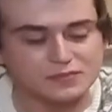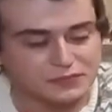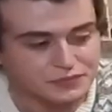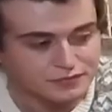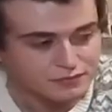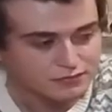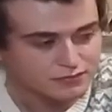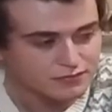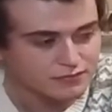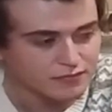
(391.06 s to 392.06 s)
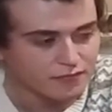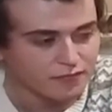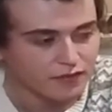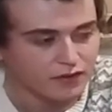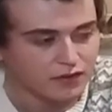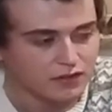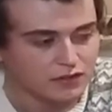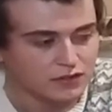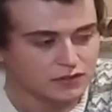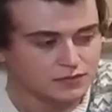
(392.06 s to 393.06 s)

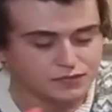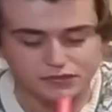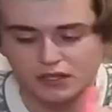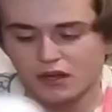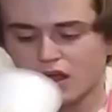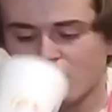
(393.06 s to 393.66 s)
No words are spoken by the person on screen.